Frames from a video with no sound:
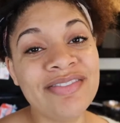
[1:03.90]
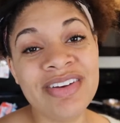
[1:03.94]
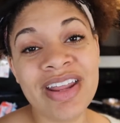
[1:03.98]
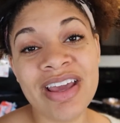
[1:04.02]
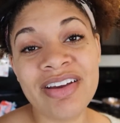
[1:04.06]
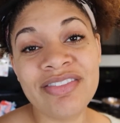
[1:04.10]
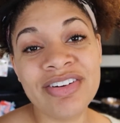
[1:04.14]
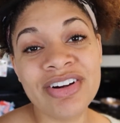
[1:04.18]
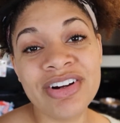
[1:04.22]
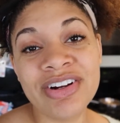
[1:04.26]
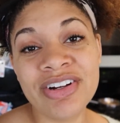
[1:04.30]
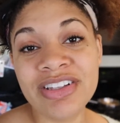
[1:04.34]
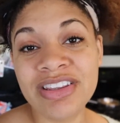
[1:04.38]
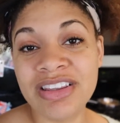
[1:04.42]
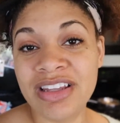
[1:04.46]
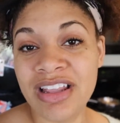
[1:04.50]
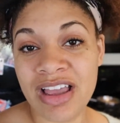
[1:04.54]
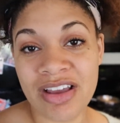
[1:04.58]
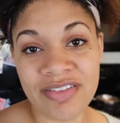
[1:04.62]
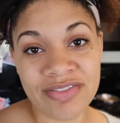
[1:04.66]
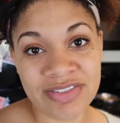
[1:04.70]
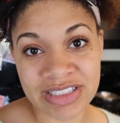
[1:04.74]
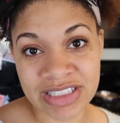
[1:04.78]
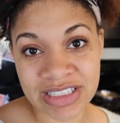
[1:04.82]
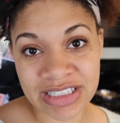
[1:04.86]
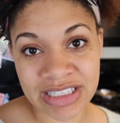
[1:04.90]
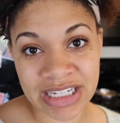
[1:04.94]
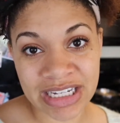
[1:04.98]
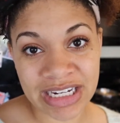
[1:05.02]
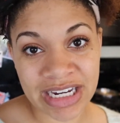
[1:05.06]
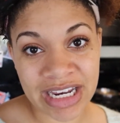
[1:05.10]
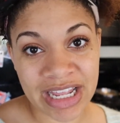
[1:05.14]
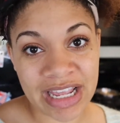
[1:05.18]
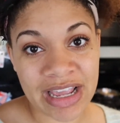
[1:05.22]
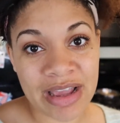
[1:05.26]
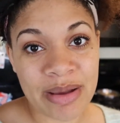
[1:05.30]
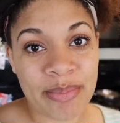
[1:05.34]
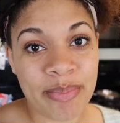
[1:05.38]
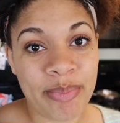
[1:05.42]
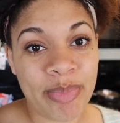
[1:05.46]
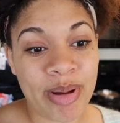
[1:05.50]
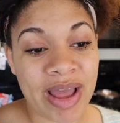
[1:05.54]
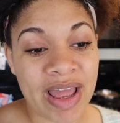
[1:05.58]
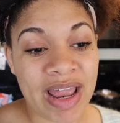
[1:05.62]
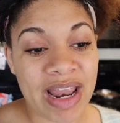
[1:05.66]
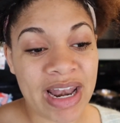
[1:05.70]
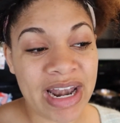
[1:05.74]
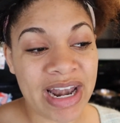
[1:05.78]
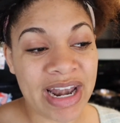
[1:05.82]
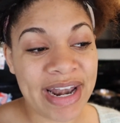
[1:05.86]
never loved cleaning,
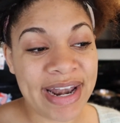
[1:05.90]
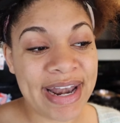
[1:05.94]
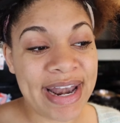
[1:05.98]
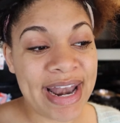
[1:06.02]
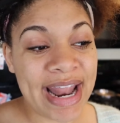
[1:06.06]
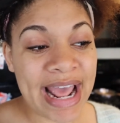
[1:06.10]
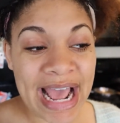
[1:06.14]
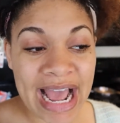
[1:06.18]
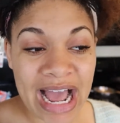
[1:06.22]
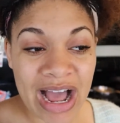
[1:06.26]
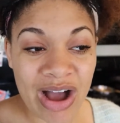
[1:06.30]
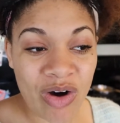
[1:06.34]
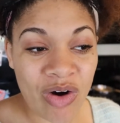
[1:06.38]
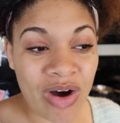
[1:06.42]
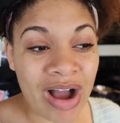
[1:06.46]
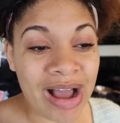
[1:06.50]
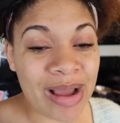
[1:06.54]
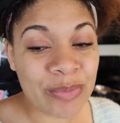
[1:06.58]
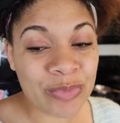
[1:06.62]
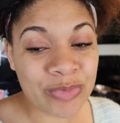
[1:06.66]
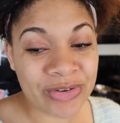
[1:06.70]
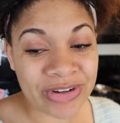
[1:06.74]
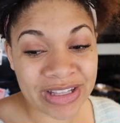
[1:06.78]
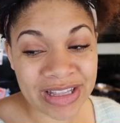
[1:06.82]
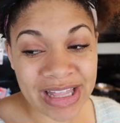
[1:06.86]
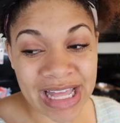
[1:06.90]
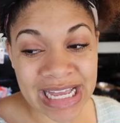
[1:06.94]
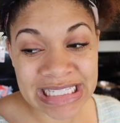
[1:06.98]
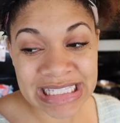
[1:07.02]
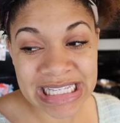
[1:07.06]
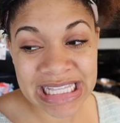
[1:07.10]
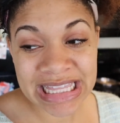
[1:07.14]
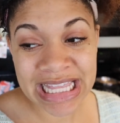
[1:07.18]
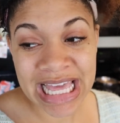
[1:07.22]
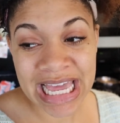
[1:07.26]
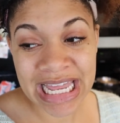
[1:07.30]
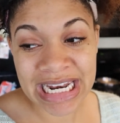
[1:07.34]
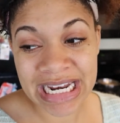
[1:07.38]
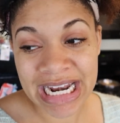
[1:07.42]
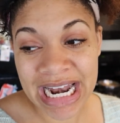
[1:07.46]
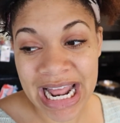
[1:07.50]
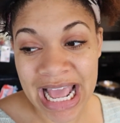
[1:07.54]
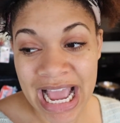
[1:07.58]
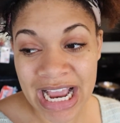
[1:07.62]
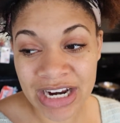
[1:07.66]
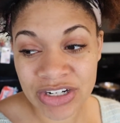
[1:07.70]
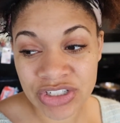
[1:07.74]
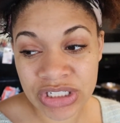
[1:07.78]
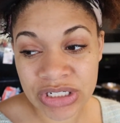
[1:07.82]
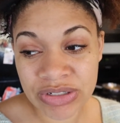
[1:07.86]
but now I'm realizing that it
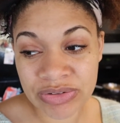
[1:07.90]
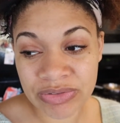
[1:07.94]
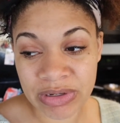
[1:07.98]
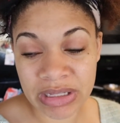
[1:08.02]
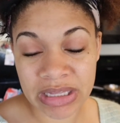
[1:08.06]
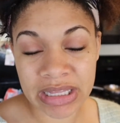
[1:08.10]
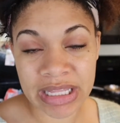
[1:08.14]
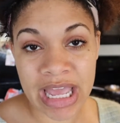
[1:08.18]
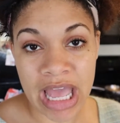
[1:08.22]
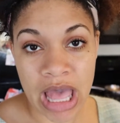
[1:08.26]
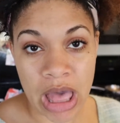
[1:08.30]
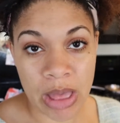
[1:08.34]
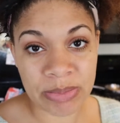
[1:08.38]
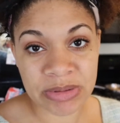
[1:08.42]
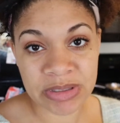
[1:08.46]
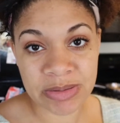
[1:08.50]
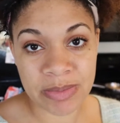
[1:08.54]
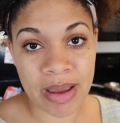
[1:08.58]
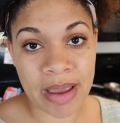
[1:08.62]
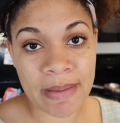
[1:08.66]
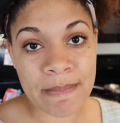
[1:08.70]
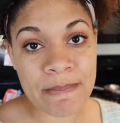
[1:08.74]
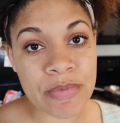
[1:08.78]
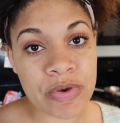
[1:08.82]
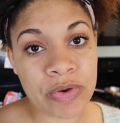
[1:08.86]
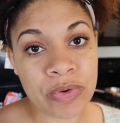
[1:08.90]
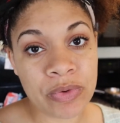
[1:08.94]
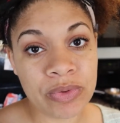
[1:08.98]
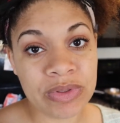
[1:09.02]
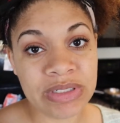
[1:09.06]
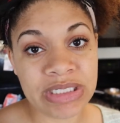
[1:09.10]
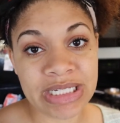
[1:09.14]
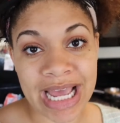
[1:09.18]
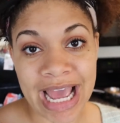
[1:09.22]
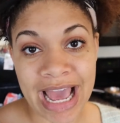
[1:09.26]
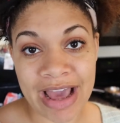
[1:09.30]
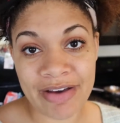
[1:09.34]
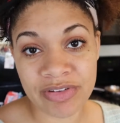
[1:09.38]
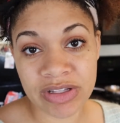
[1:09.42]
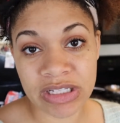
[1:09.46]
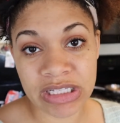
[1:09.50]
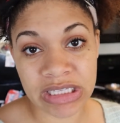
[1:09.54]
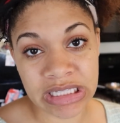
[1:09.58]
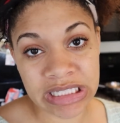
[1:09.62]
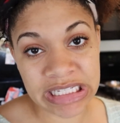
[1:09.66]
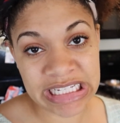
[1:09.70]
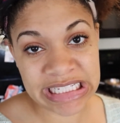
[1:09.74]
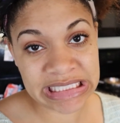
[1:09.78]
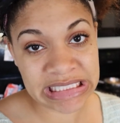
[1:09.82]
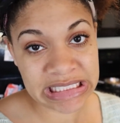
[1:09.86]
actually really helps my mood to have a
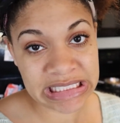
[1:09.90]
clean